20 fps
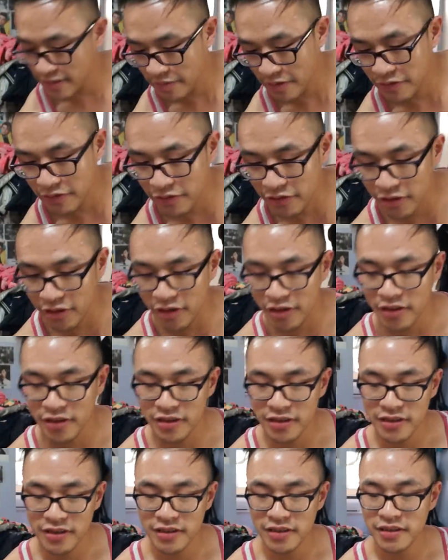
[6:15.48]
before
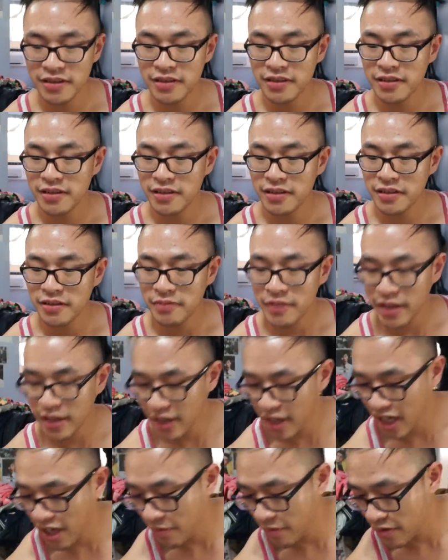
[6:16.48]
my
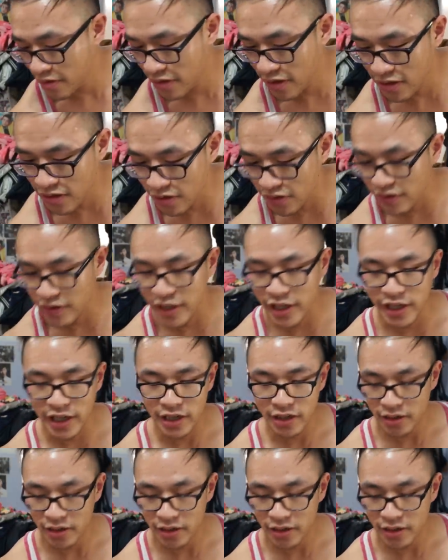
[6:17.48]
camera starts overheating,